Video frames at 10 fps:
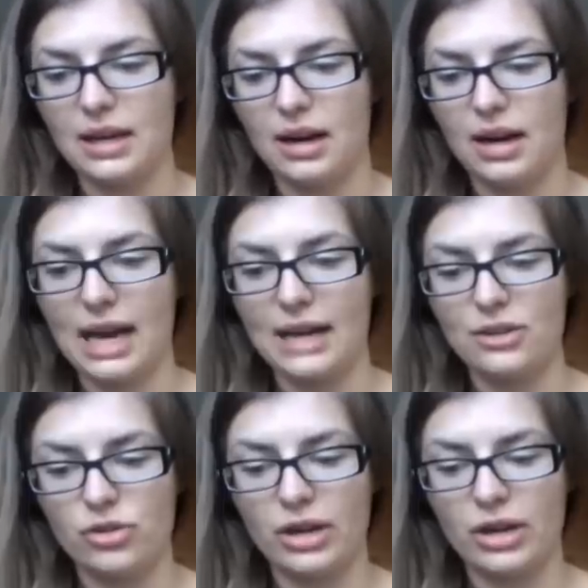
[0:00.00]
i had a
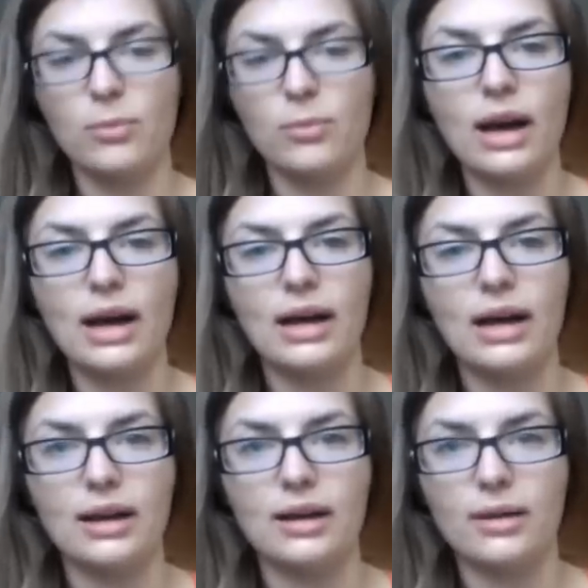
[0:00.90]
dream
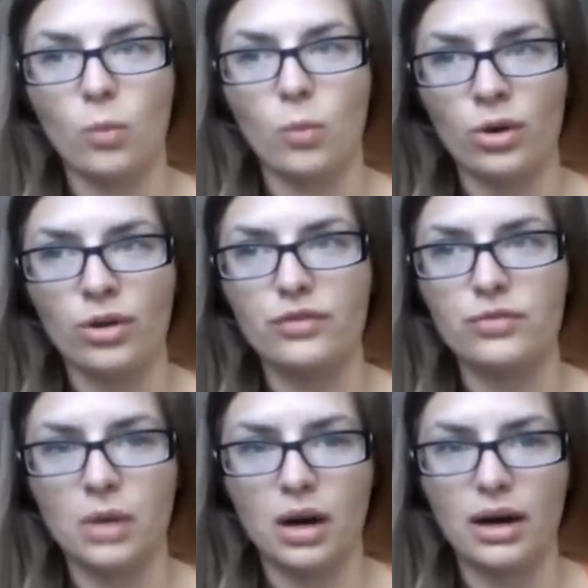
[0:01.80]
where one of
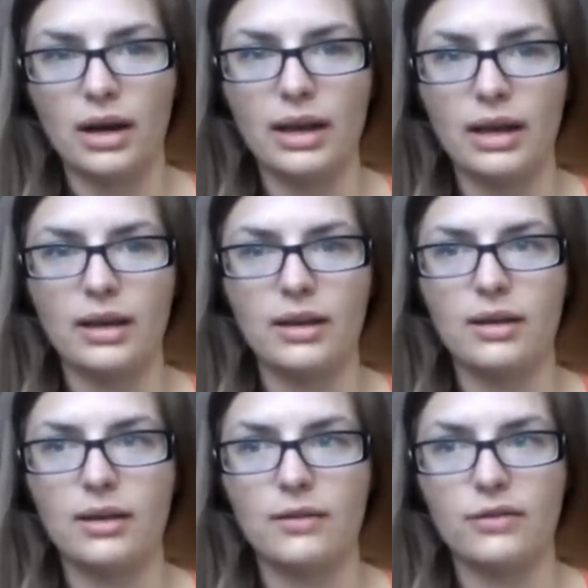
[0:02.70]
my
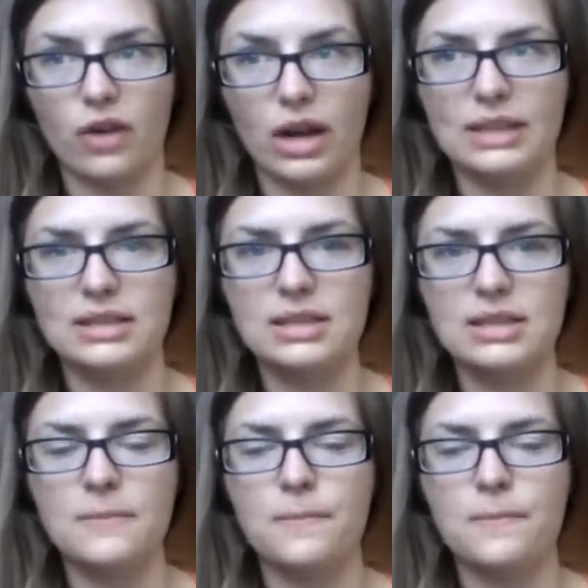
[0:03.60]
friends